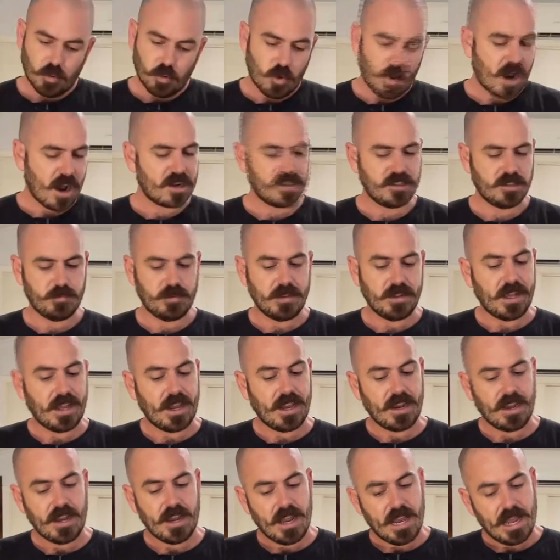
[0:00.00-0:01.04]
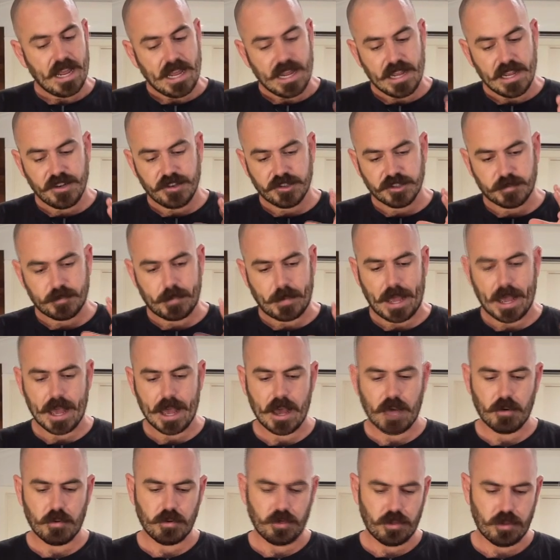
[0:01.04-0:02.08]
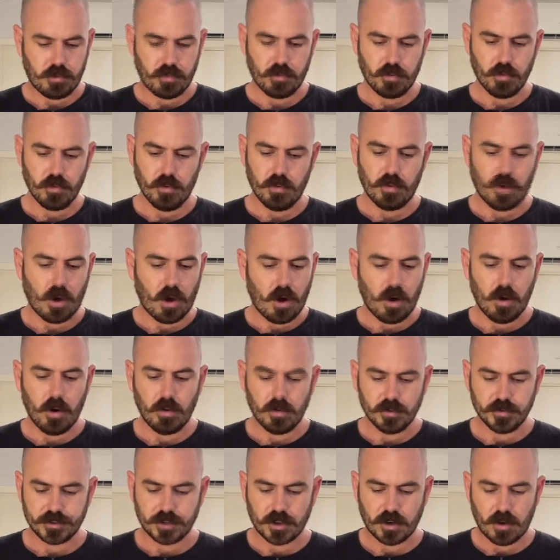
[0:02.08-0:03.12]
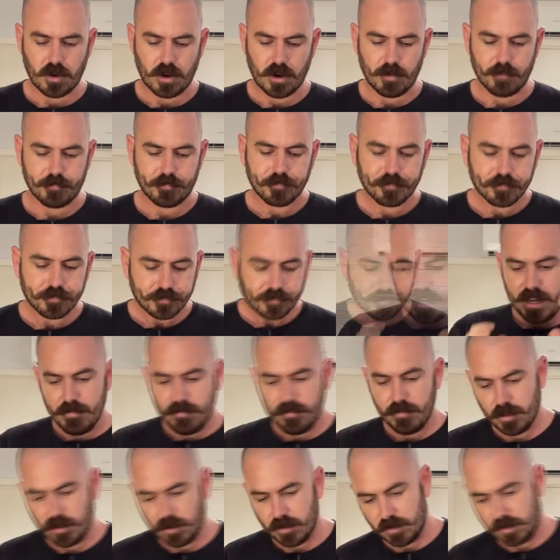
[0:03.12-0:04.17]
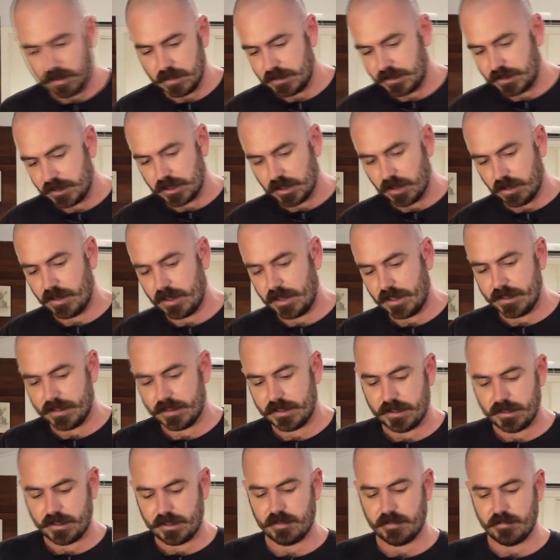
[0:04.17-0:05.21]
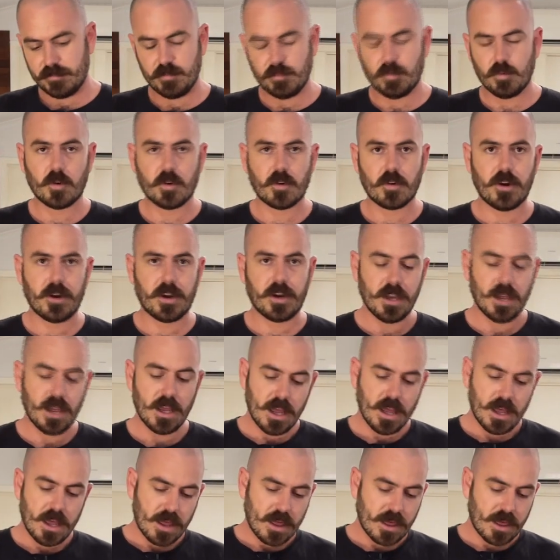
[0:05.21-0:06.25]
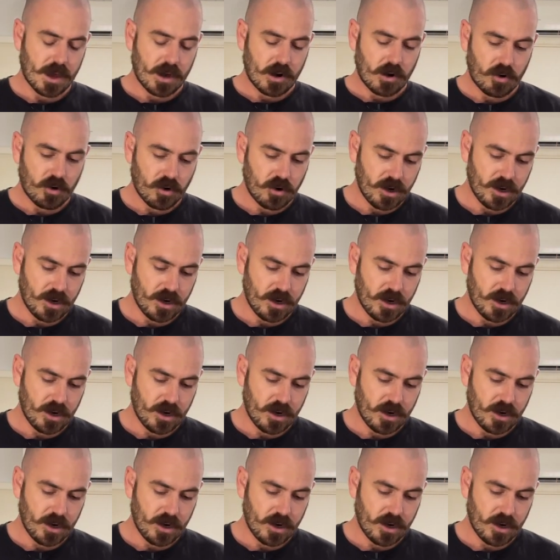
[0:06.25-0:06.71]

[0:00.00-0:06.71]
the wax plant, it just powered through the whole time. And even though I was so inconsistent with watering, that